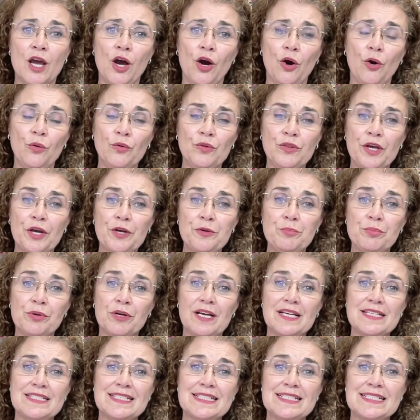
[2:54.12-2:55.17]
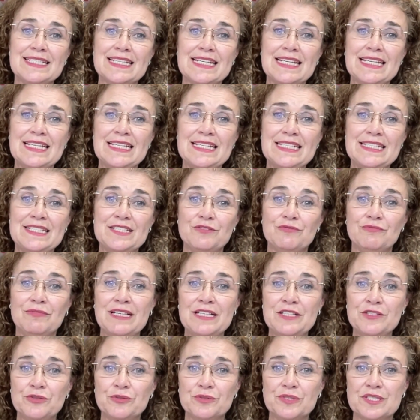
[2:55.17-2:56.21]
Although prices eased,
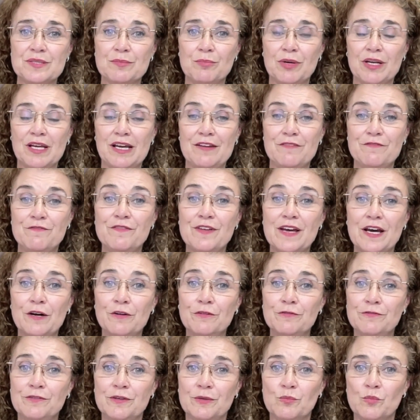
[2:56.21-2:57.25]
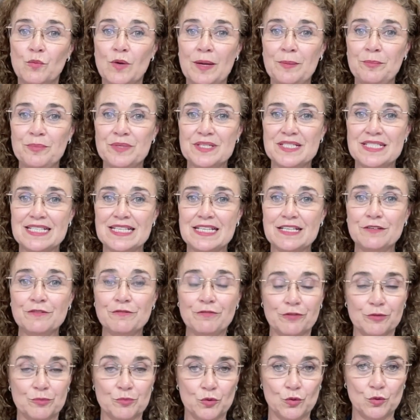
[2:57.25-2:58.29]
rental supply fell from 1%
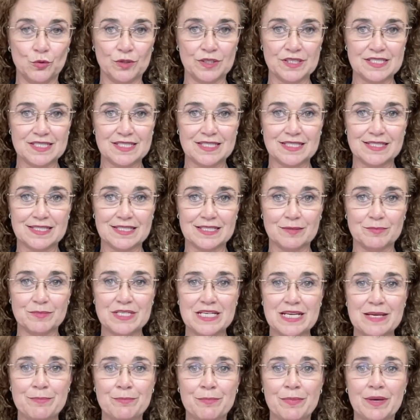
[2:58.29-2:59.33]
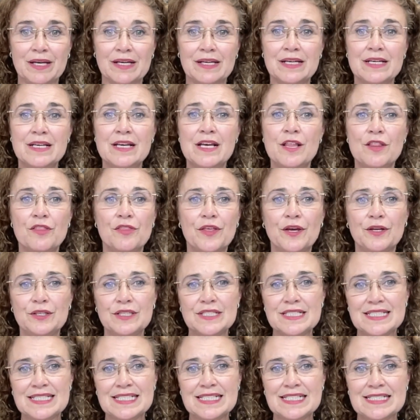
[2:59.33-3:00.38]
from August to September, though
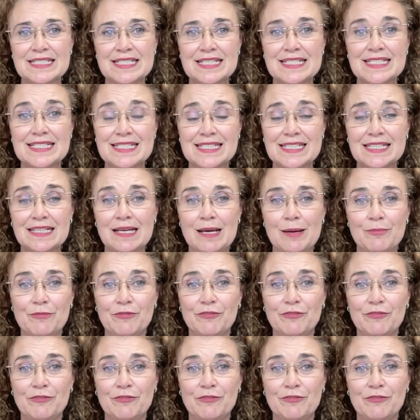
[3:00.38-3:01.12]
listings are still up